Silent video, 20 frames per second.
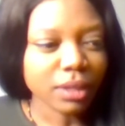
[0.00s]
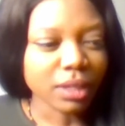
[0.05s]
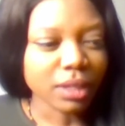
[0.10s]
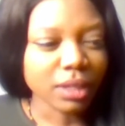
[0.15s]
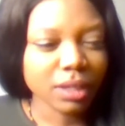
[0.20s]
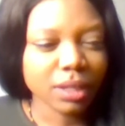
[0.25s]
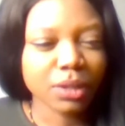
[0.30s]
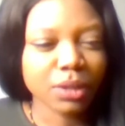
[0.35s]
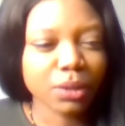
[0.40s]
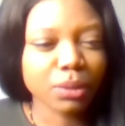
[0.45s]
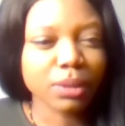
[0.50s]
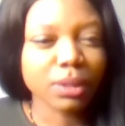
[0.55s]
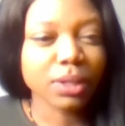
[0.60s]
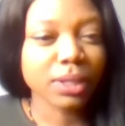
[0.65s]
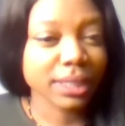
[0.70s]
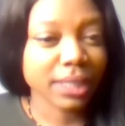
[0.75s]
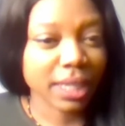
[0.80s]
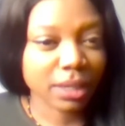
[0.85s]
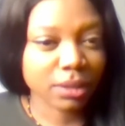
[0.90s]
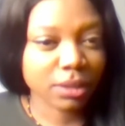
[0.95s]

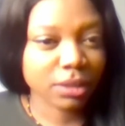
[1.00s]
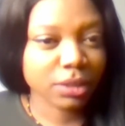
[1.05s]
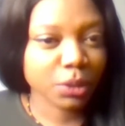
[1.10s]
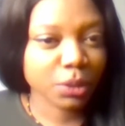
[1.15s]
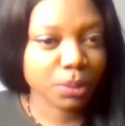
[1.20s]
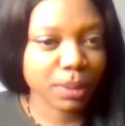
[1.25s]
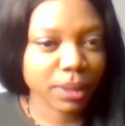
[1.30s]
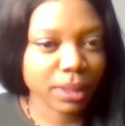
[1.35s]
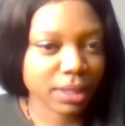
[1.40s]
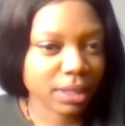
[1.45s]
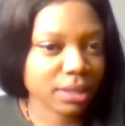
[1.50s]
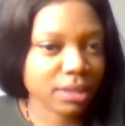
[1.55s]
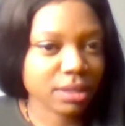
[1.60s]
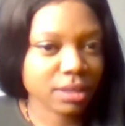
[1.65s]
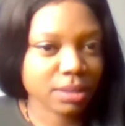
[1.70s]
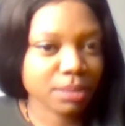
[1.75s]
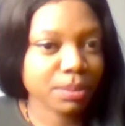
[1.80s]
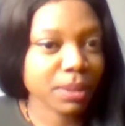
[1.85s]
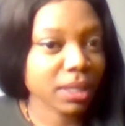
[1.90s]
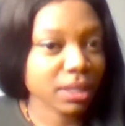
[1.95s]
look down on you
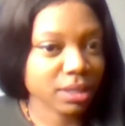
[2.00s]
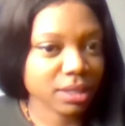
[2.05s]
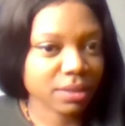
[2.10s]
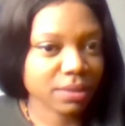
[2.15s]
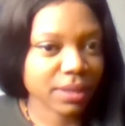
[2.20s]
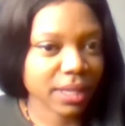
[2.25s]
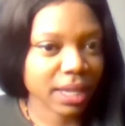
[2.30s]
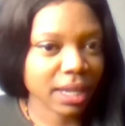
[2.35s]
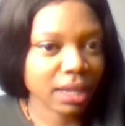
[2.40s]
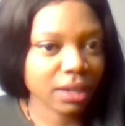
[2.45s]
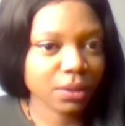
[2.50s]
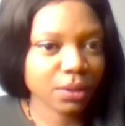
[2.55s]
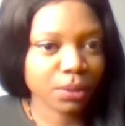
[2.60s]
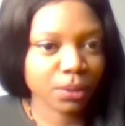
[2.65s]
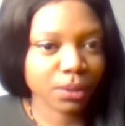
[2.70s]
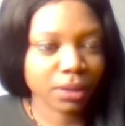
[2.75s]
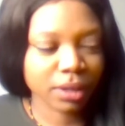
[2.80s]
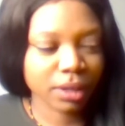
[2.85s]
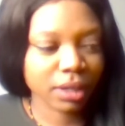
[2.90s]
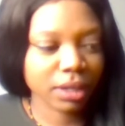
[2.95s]
because of that,
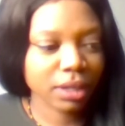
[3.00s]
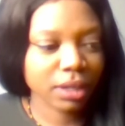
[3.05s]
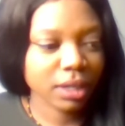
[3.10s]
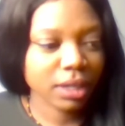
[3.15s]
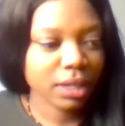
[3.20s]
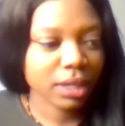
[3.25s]
or,